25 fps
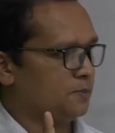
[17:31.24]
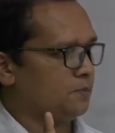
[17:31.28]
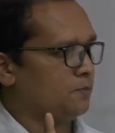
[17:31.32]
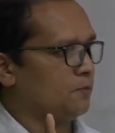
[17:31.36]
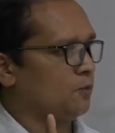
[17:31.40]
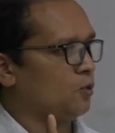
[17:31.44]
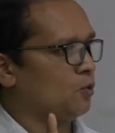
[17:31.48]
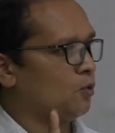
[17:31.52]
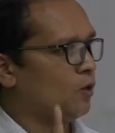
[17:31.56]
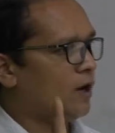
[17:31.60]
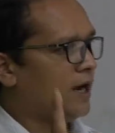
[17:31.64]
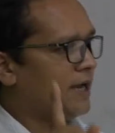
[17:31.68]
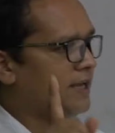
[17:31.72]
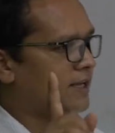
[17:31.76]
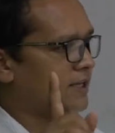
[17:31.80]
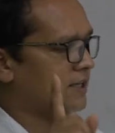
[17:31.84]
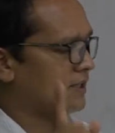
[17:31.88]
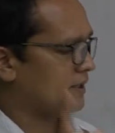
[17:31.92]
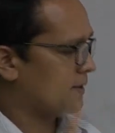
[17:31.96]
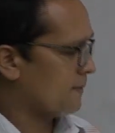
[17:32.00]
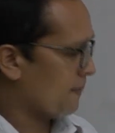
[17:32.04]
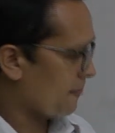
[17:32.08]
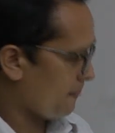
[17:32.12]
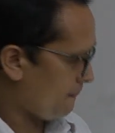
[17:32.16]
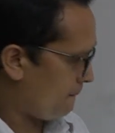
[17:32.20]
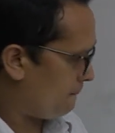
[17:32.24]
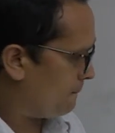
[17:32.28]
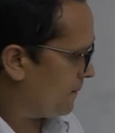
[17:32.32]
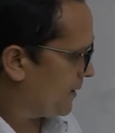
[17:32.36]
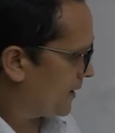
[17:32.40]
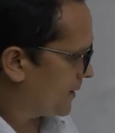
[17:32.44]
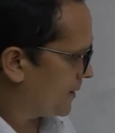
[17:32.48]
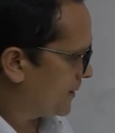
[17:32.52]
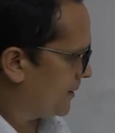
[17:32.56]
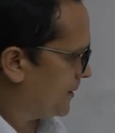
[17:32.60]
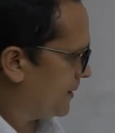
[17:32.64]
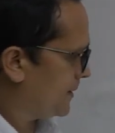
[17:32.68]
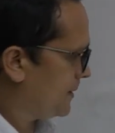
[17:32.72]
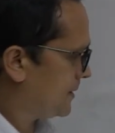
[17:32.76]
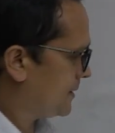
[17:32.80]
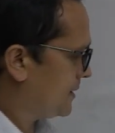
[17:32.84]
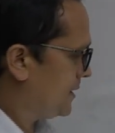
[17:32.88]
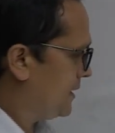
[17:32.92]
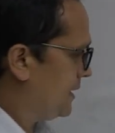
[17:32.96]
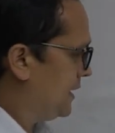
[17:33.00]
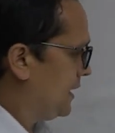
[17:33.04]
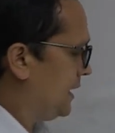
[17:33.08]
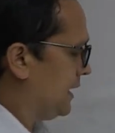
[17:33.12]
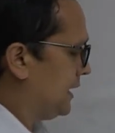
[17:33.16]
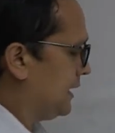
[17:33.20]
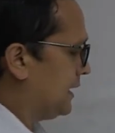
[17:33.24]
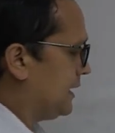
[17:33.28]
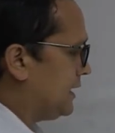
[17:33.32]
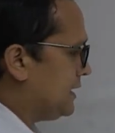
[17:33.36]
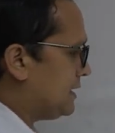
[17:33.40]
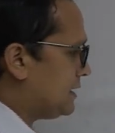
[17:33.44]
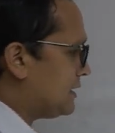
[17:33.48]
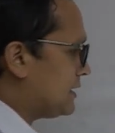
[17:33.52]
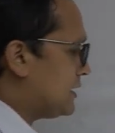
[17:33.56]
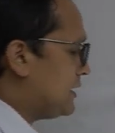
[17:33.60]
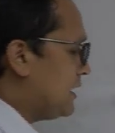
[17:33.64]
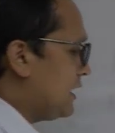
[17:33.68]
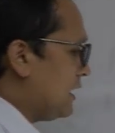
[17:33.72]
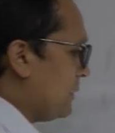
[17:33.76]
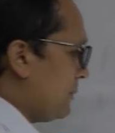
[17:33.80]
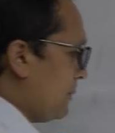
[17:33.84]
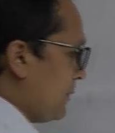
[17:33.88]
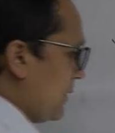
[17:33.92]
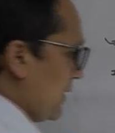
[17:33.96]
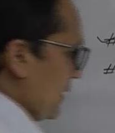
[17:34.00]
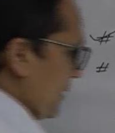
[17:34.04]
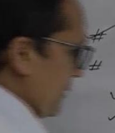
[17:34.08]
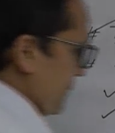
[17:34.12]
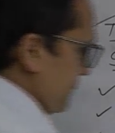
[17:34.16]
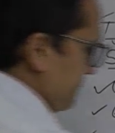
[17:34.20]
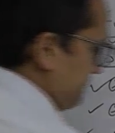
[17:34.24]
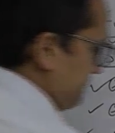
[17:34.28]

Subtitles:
Why? Because in GDP